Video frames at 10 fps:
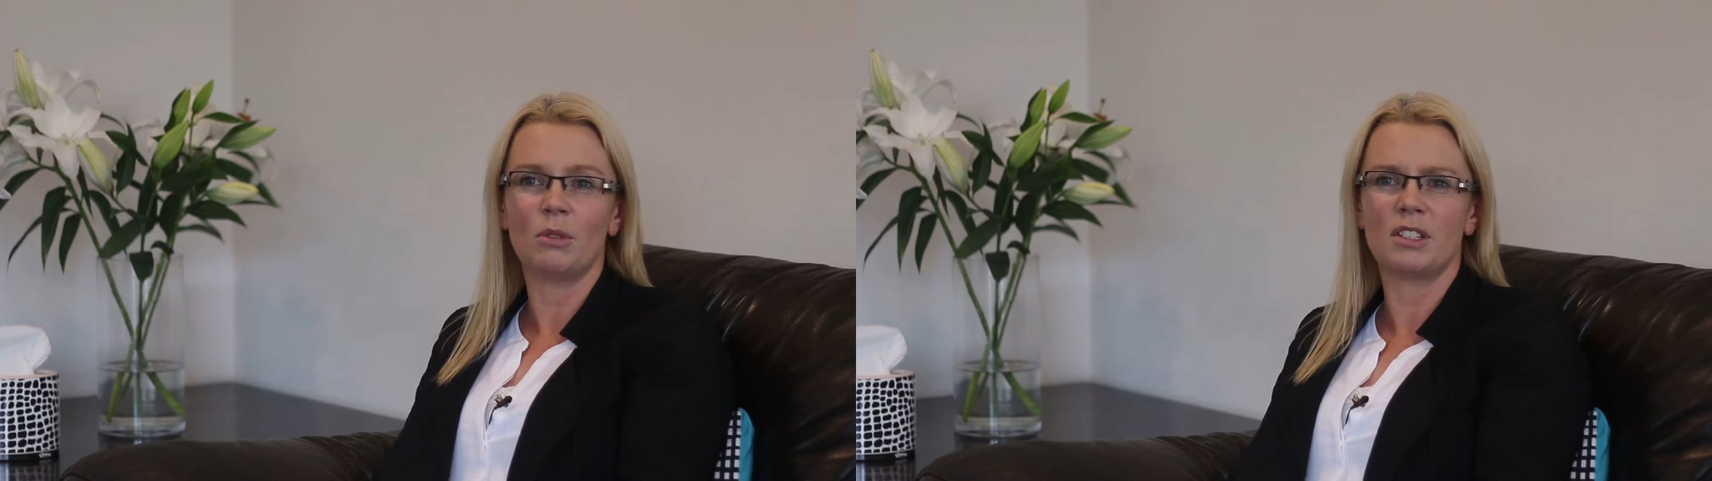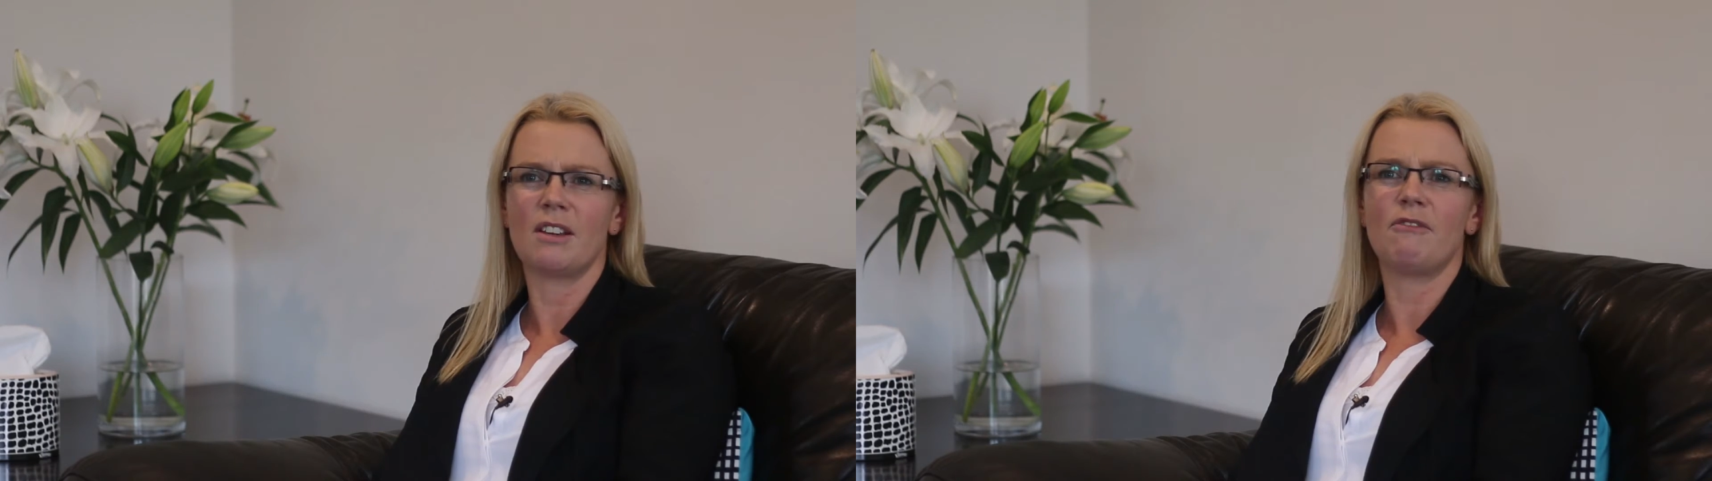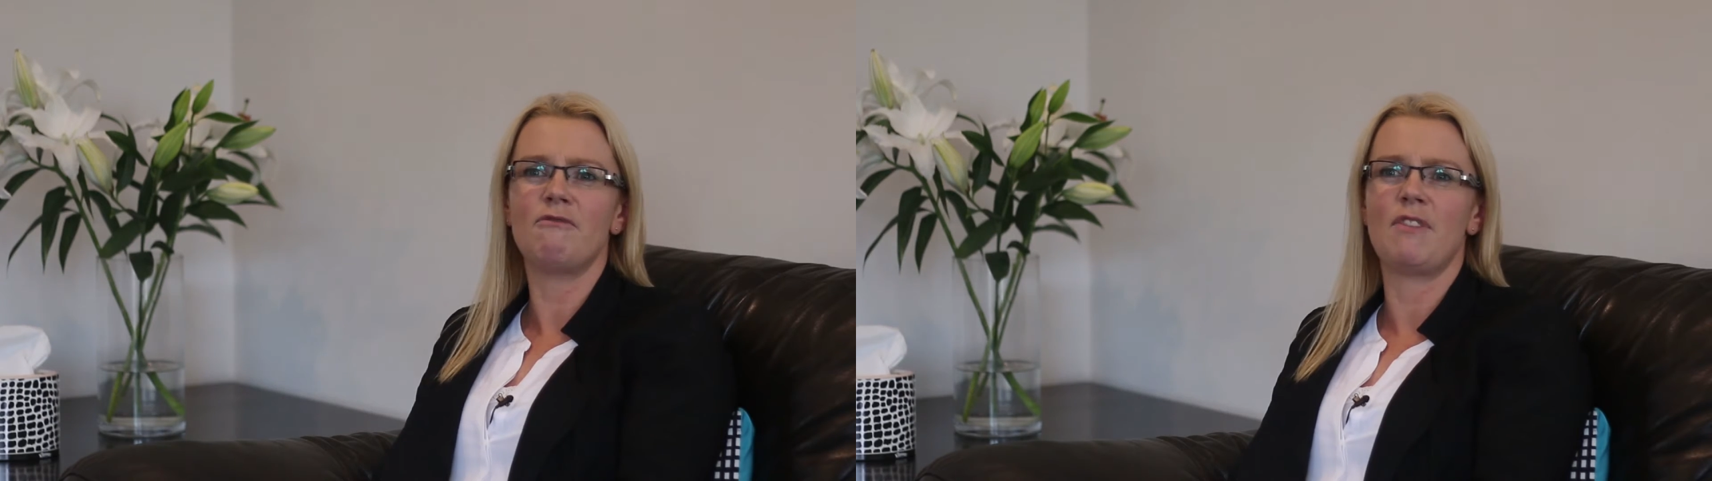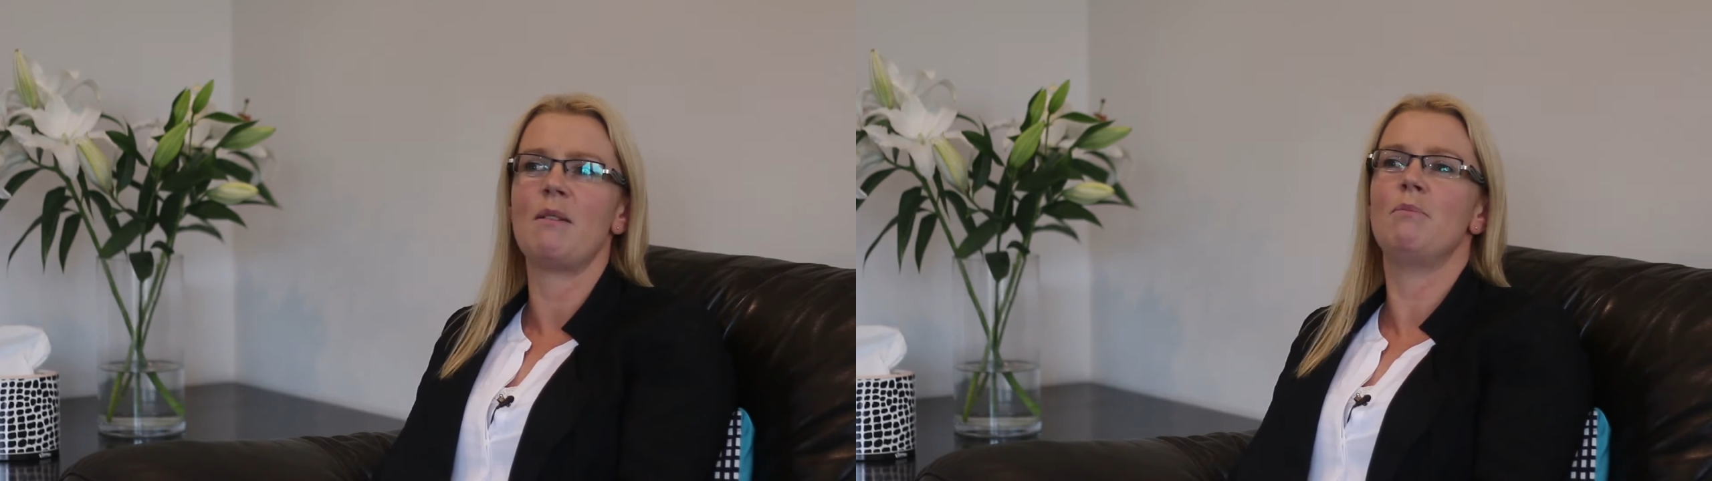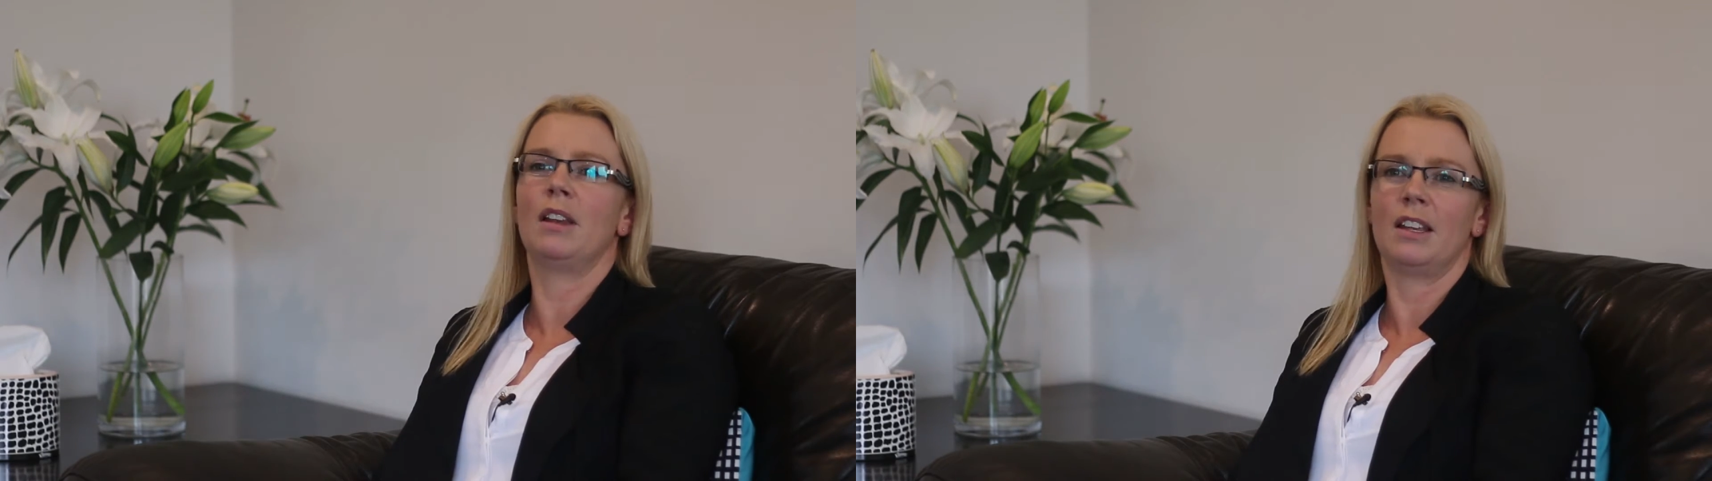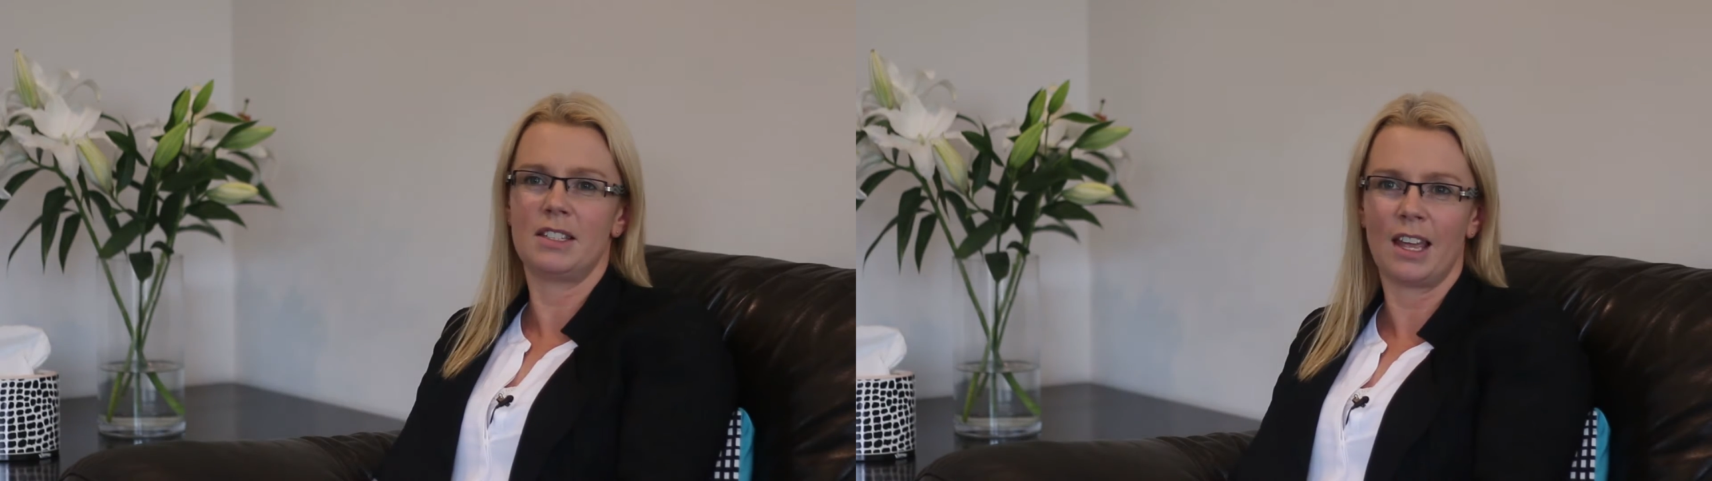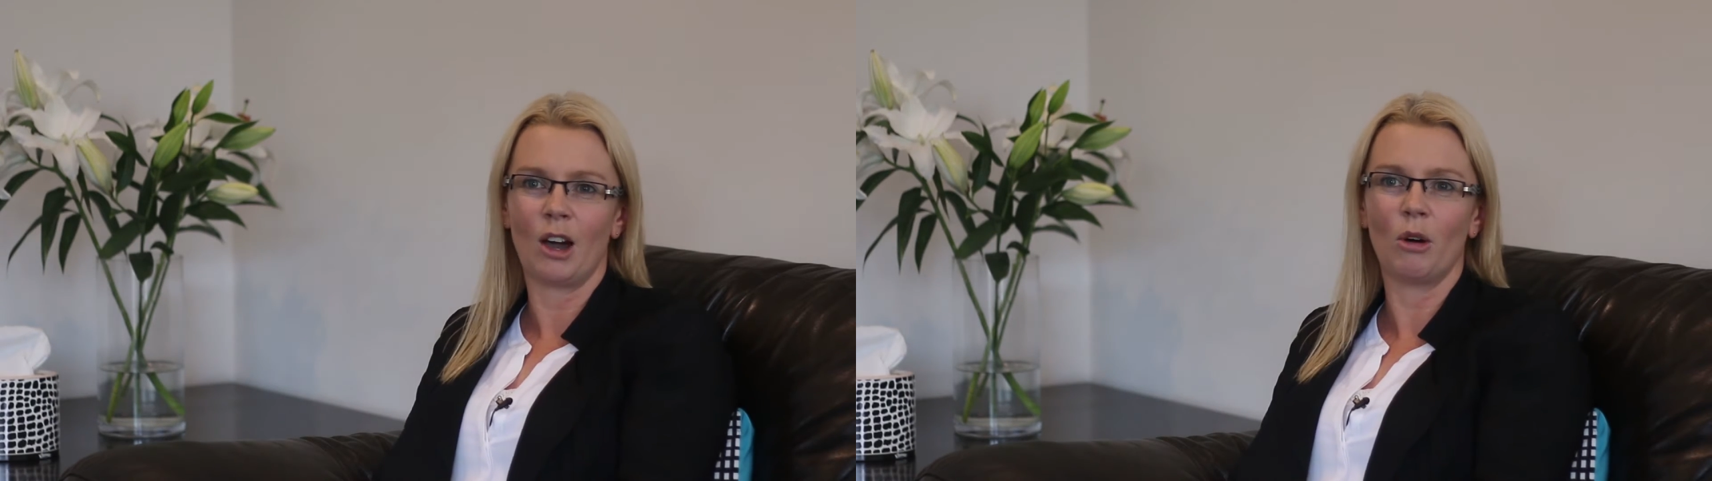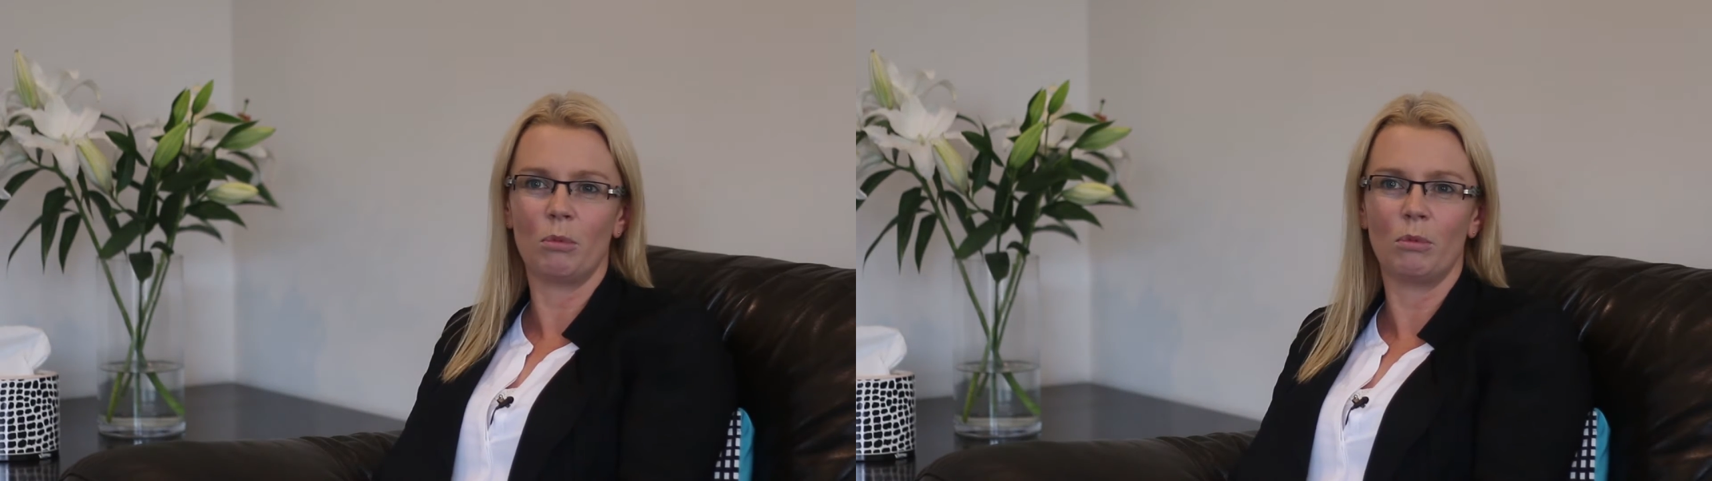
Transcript: was a fabulous help